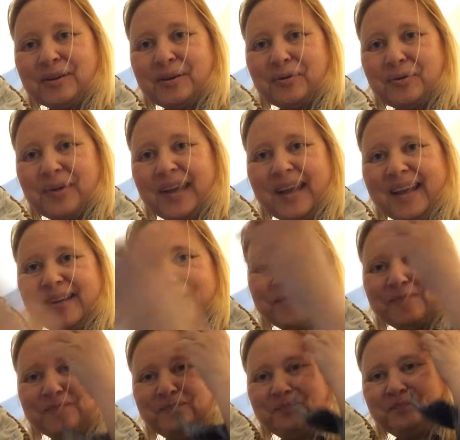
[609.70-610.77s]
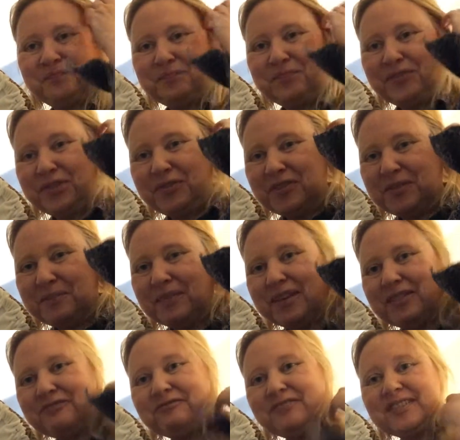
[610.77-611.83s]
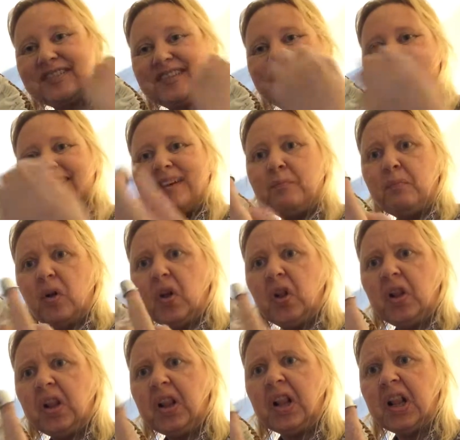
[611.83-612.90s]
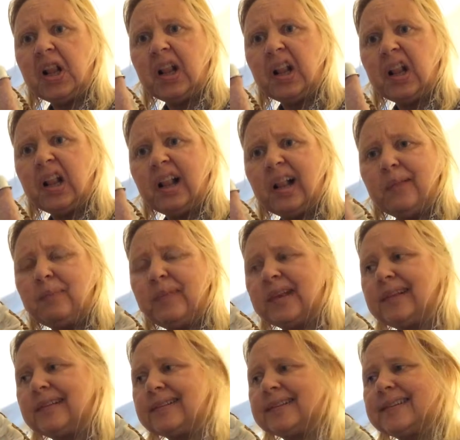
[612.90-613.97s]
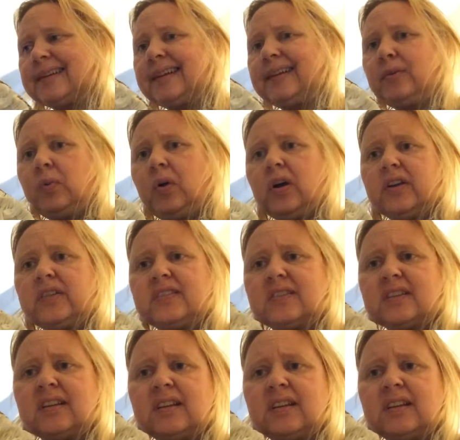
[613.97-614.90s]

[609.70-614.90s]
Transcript: Okay, using my trusty thimble, because I tell you what,